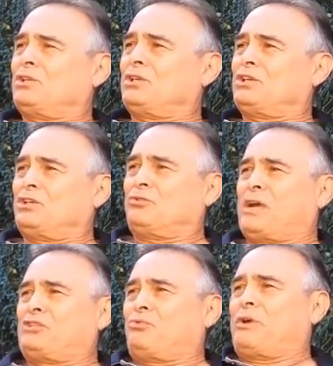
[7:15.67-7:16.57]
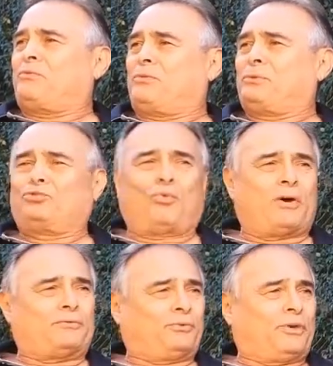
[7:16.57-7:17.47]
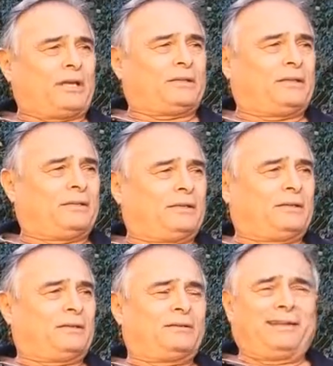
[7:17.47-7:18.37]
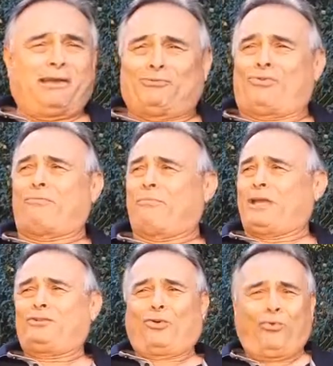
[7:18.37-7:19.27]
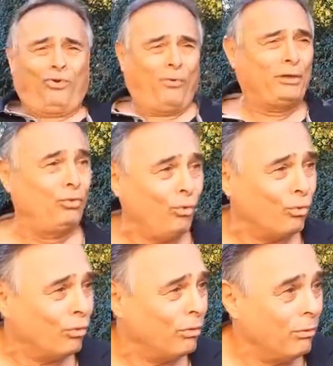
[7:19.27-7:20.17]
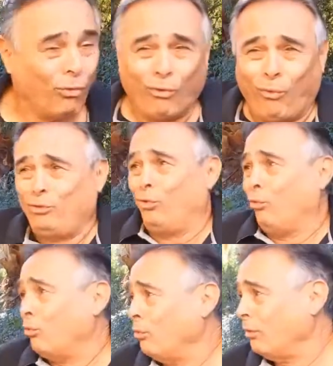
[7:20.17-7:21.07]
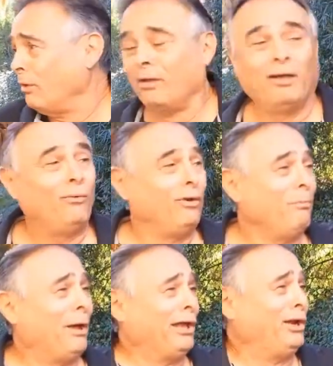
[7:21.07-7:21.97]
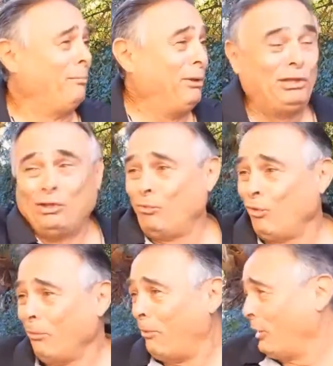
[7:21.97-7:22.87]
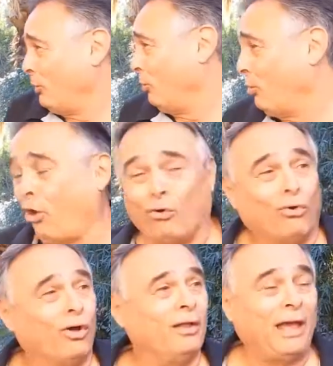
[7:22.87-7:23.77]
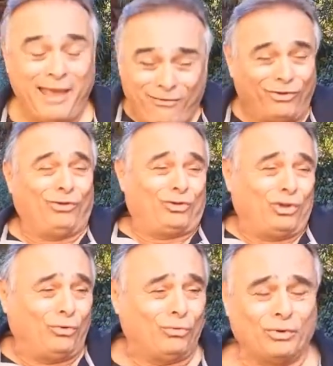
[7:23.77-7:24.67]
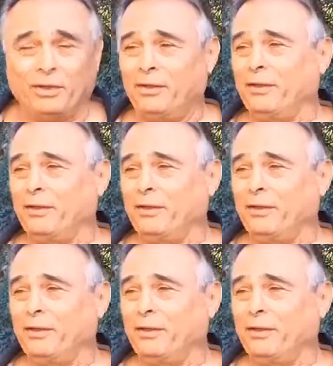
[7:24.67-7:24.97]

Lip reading: They're going to graduate from the 12th grade. They got no manual. What do I do? What do I do? What am I going to be? Where am I going to go? I have no clue.